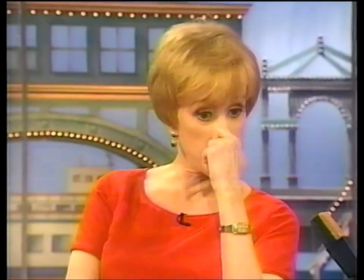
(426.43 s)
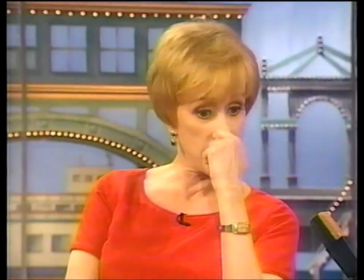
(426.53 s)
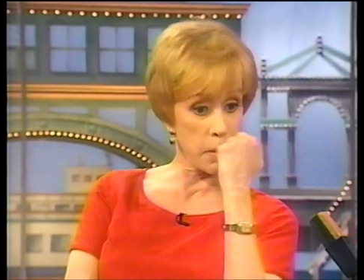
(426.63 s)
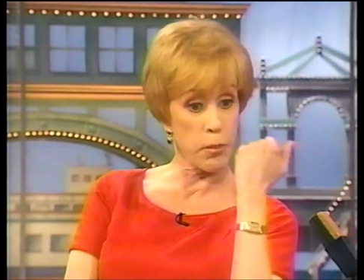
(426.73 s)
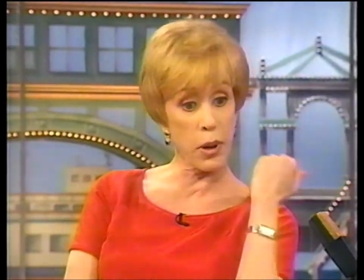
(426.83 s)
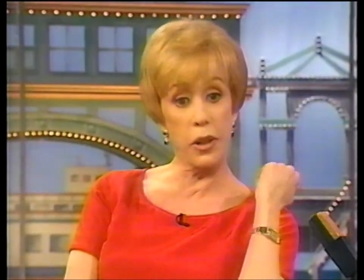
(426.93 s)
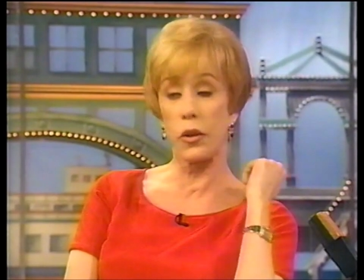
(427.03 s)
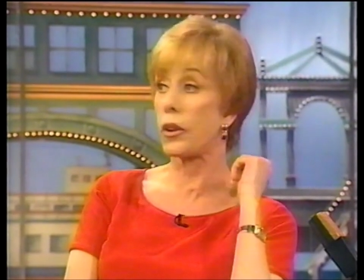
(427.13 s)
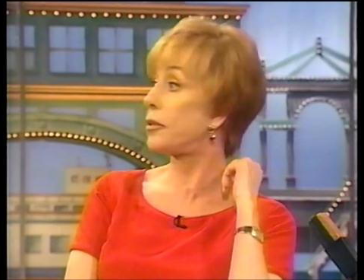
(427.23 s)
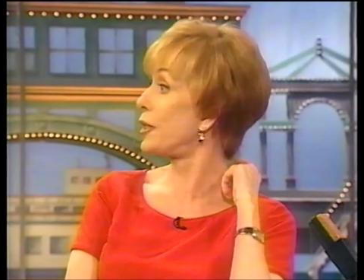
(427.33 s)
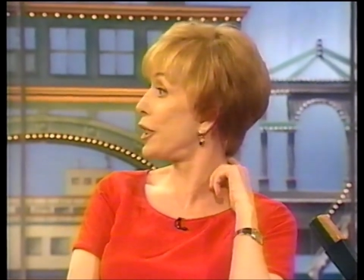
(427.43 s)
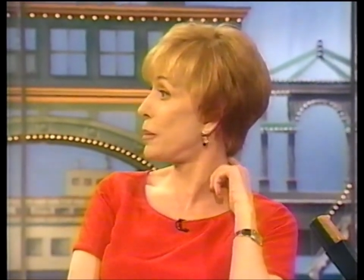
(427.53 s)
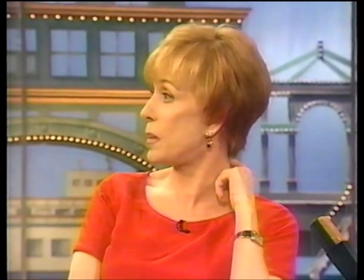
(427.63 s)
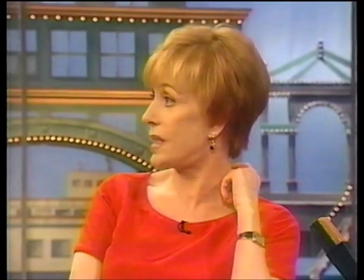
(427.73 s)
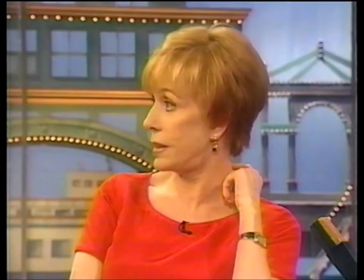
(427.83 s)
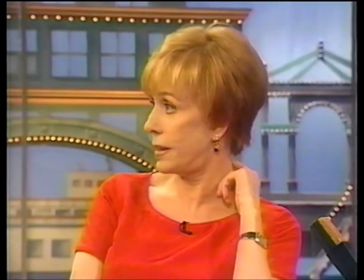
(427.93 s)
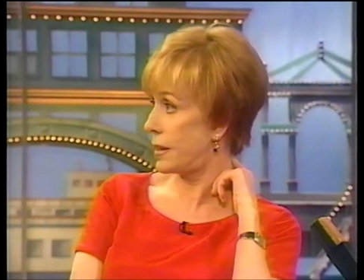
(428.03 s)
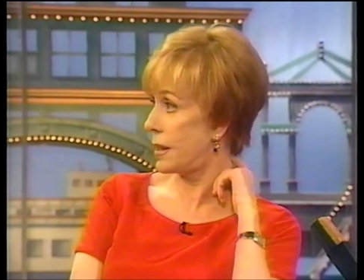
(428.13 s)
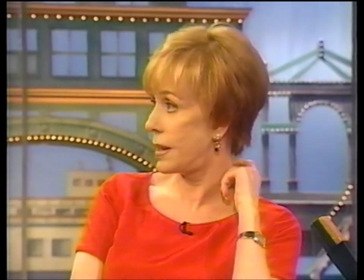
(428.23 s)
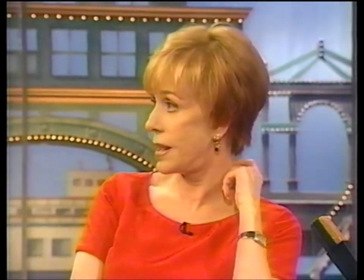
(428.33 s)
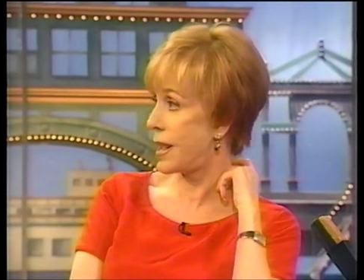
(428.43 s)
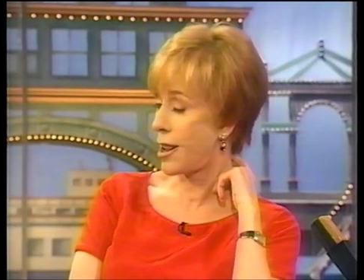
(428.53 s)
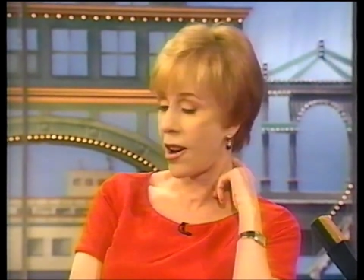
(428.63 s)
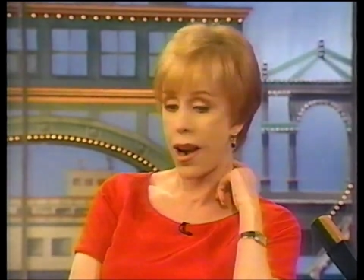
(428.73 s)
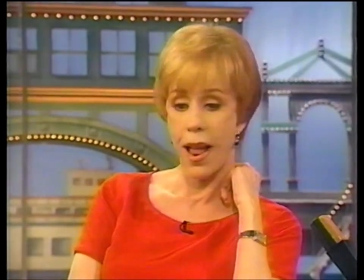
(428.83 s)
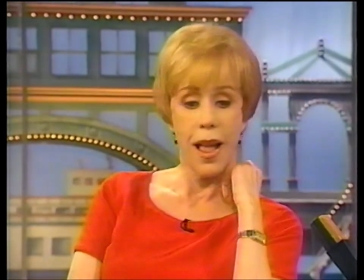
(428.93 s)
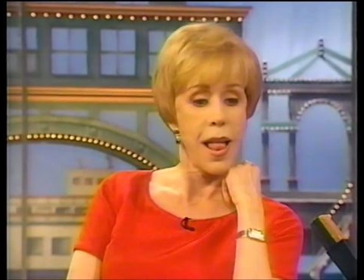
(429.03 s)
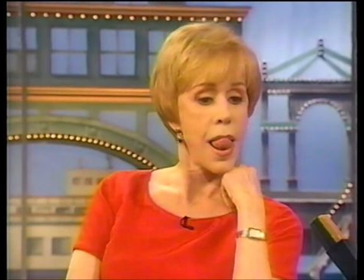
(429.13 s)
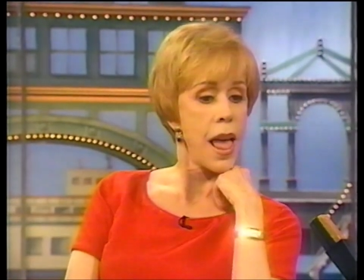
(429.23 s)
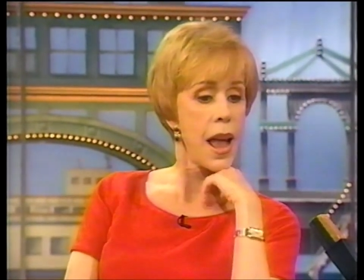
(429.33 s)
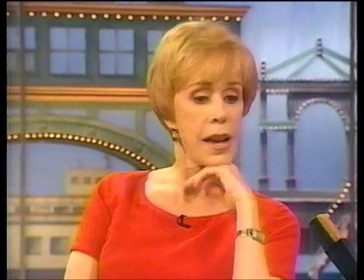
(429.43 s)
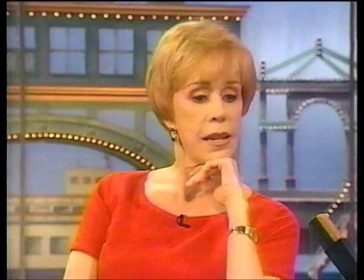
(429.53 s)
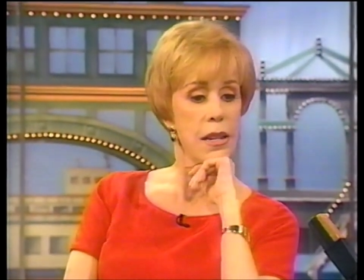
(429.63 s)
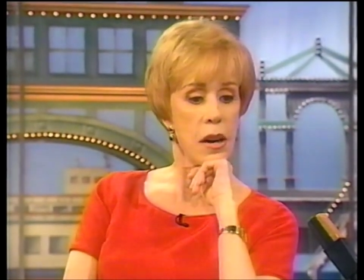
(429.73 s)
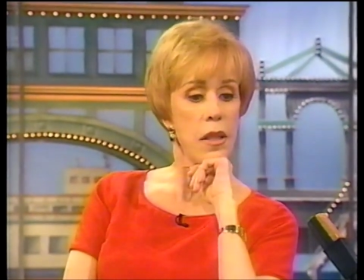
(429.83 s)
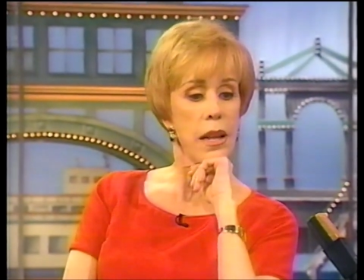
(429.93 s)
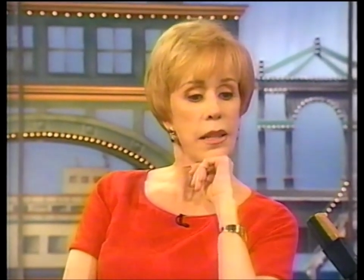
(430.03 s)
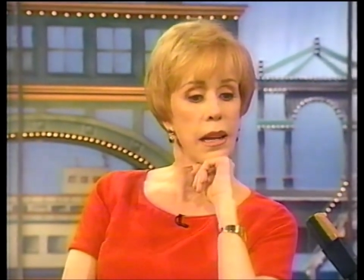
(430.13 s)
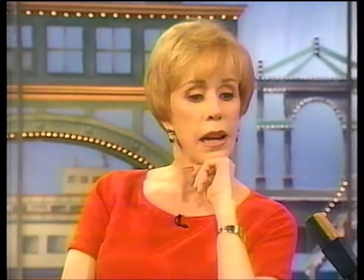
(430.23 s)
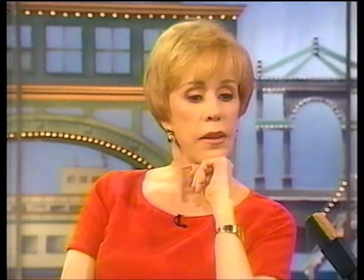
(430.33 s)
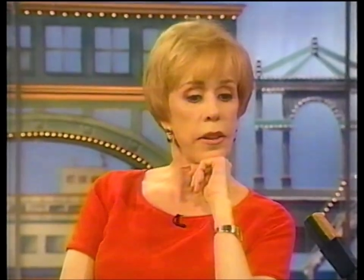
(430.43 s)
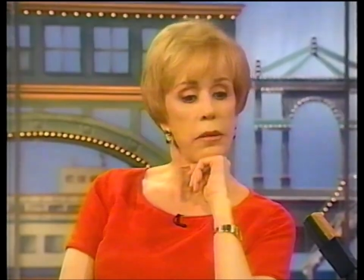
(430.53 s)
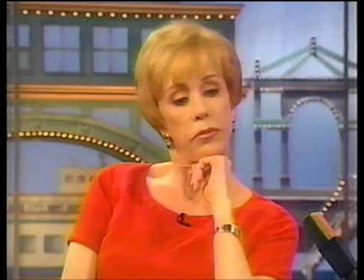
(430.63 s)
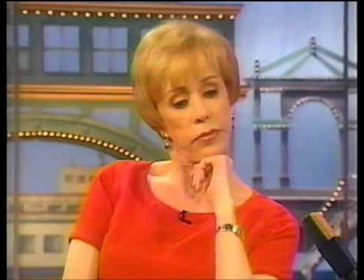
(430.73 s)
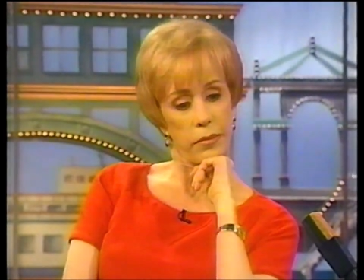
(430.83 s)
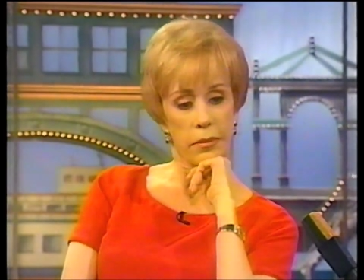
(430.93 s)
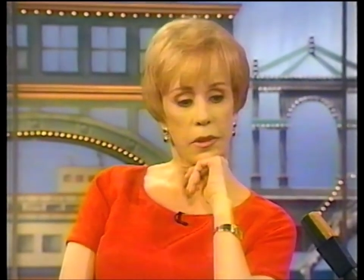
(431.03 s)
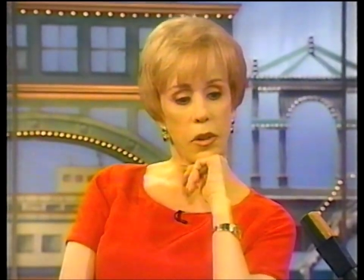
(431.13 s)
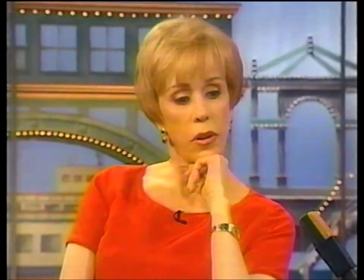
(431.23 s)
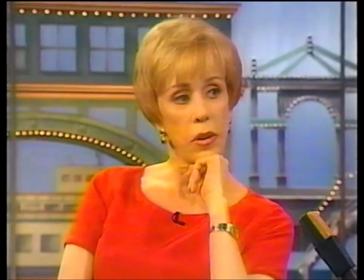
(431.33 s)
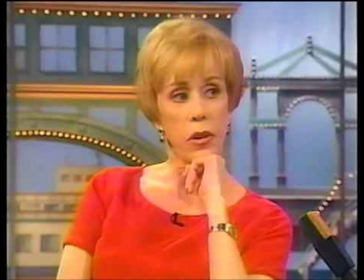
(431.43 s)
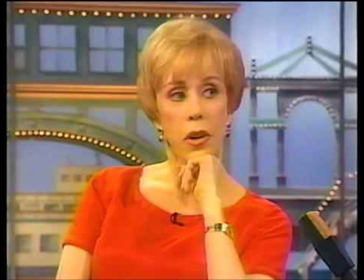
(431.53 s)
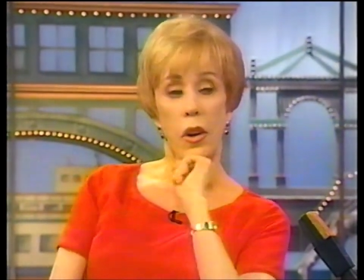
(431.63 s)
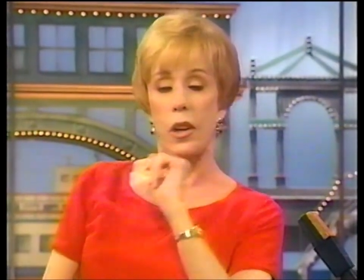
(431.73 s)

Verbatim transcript: I was at Bergdorf Goodman's here, and, you know, that's kind of a... Swanky